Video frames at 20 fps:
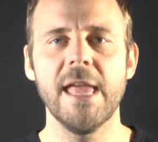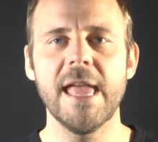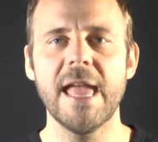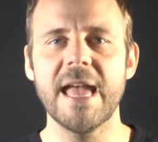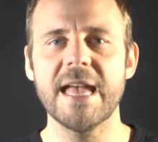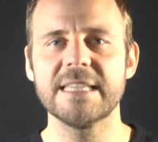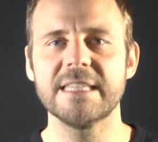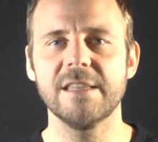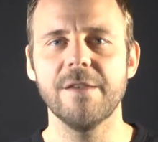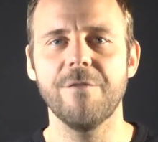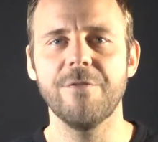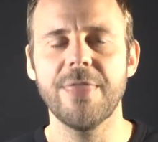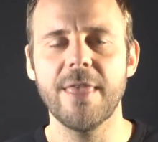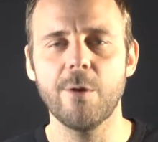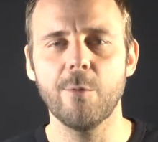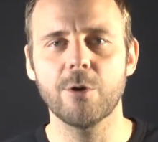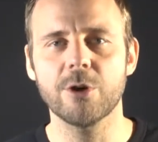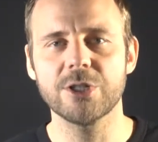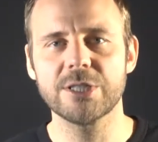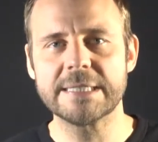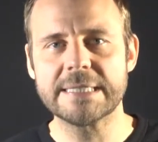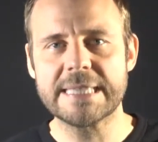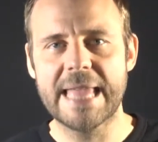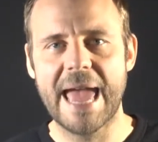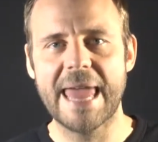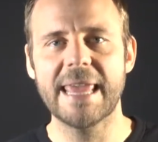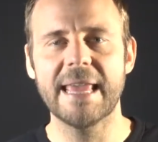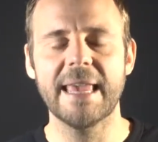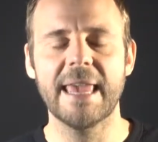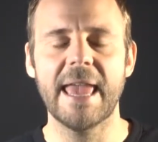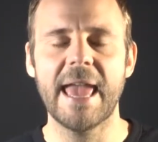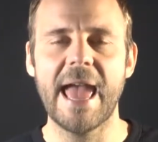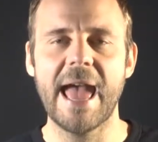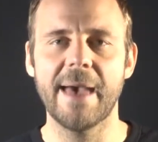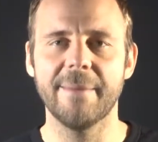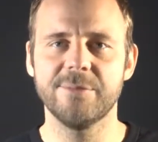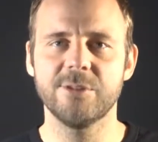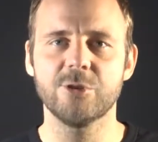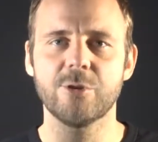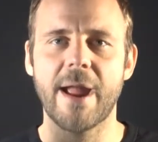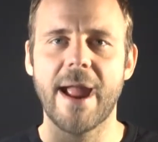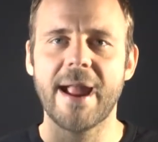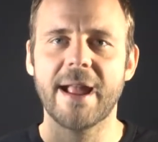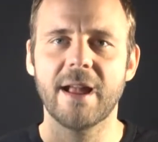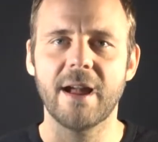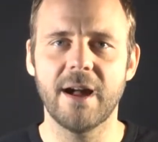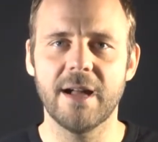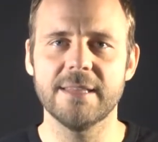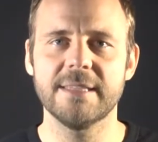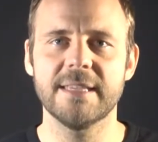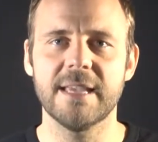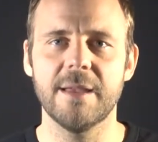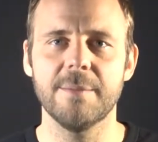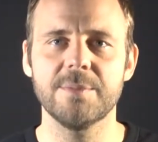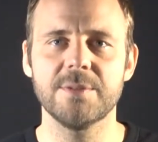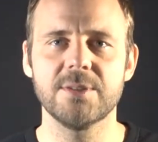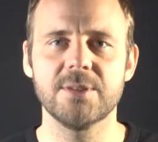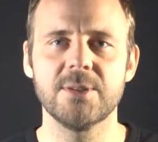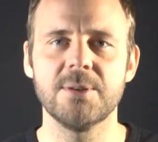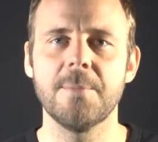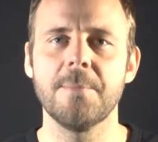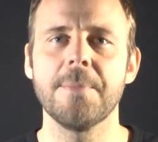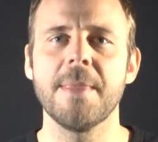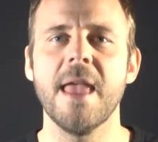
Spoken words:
as if they were static, abstract concepts.